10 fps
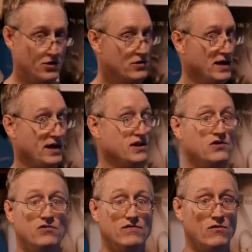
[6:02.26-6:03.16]
You can get
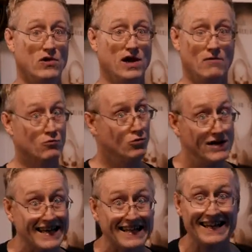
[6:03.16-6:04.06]
into a 40, a
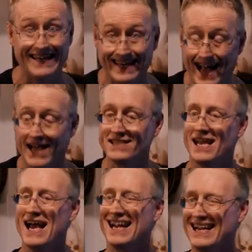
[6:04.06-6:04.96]
really
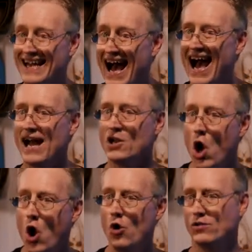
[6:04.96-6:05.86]
nice
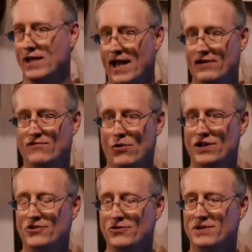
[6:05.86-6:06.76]
non-OLED
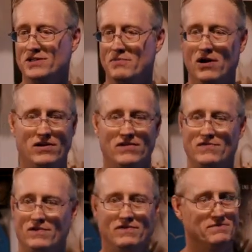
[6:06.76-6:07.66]
42-inch monitor
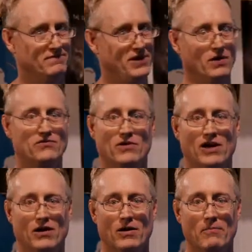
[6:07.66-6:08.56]
for you know
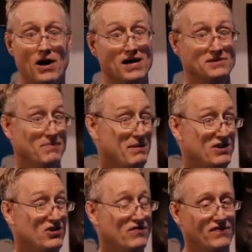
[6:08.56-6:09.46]
300 bucks
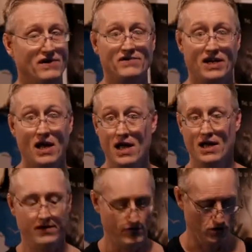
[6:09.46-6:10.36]
maybe 250
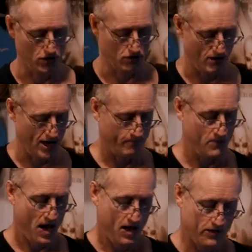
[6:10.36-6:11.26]
if you look
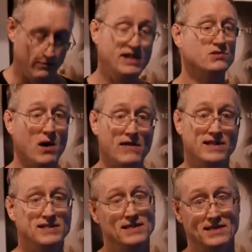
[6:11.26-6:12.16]
around the reason why
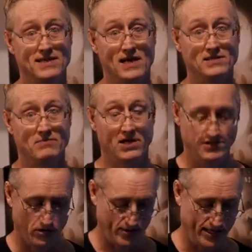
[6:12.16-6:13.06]
this is a thousand
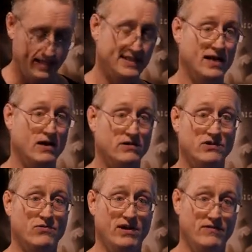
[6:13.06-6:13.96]
bucks though is that
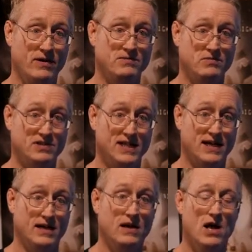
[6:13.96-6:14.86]
120 frames per
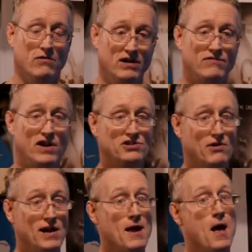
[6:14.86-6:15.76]
second
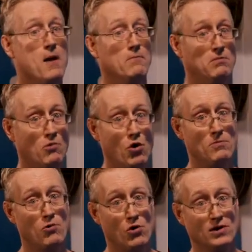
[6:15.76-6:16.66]
refresh rate but
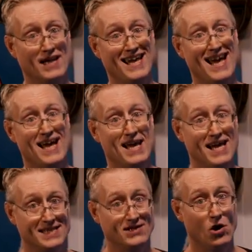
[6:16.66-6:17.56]
more importantly
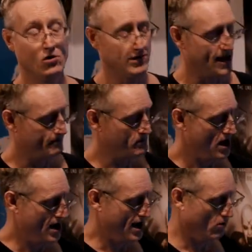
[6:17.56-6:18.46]
it's OLED.
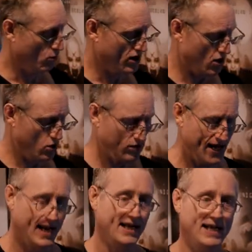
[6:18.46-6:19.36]
And what
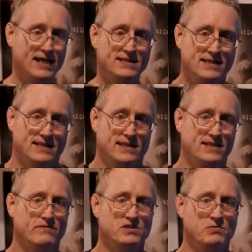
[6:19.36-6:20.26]
OLED is, and the
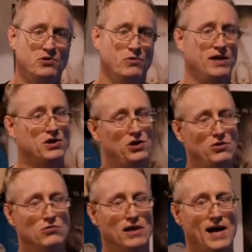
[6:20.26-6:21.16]
difference between
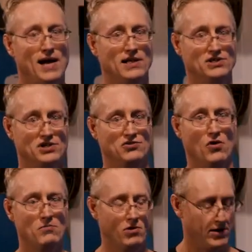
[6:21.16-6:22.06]
QLED and just
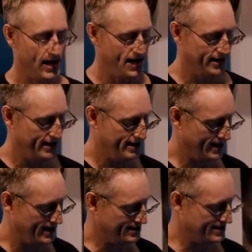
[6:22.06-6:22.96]
normal LED
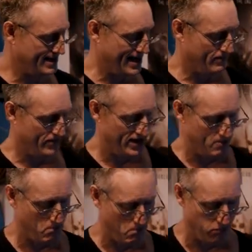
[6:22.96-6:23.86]
is that
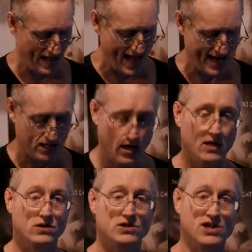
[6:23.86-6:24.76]
the black
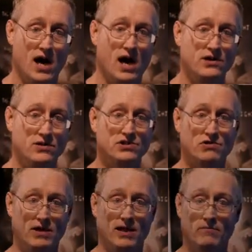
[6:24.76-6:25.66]
colors on your
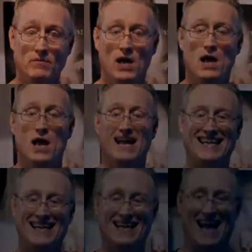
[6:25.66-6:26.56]
screen
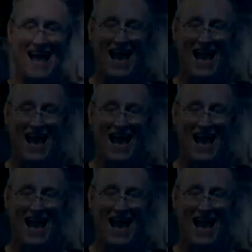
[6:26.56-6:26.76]
get